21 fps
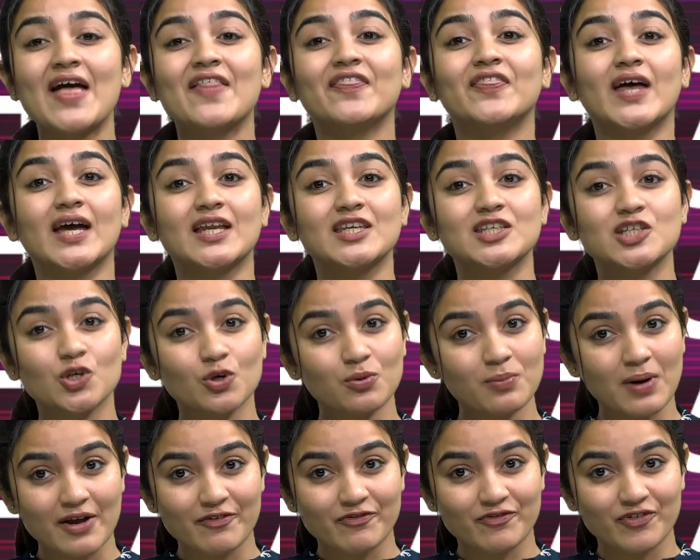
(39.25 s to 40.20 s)
then you,
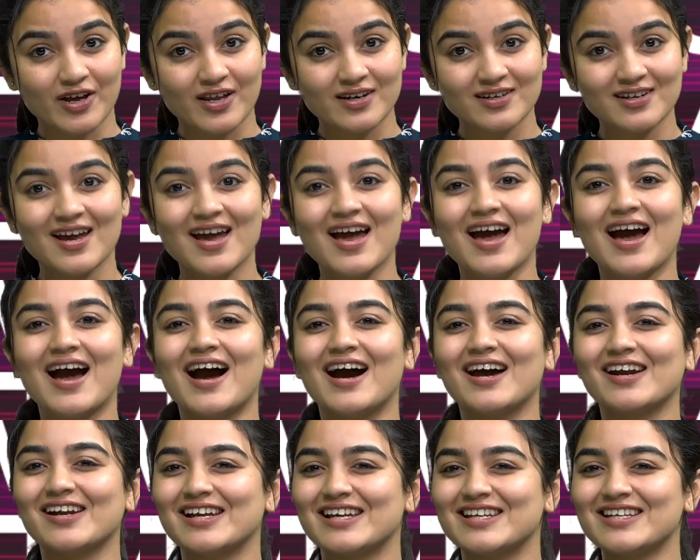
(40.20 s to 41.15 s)
my friend,
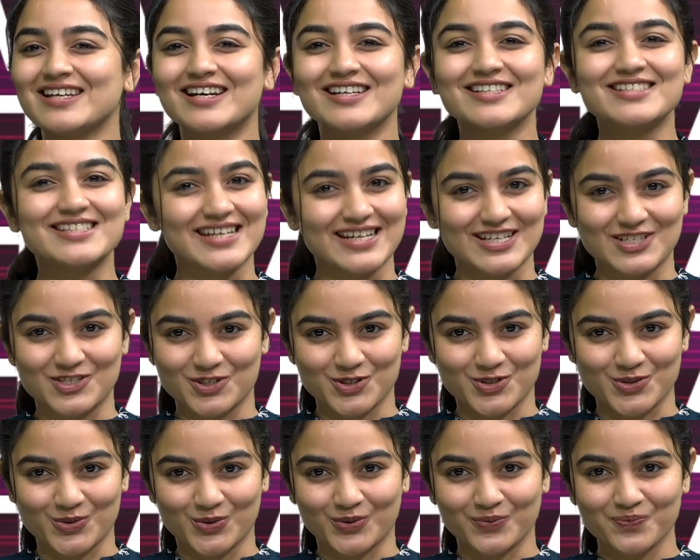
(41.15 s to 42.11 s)
are in a danger
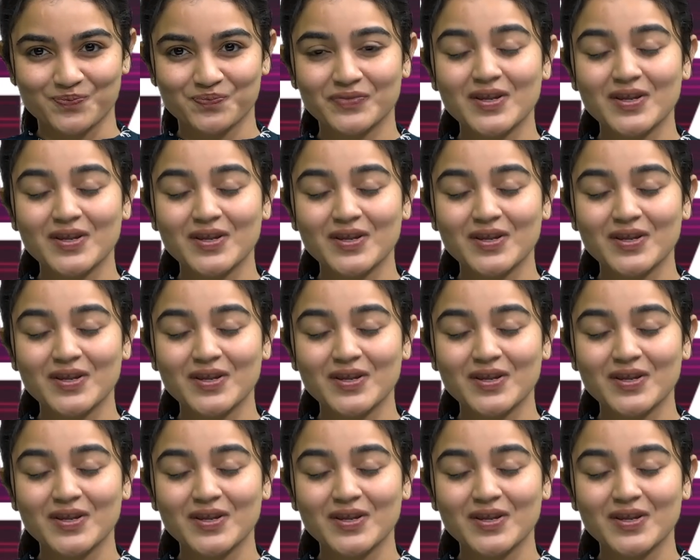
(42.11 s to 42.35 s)
zone.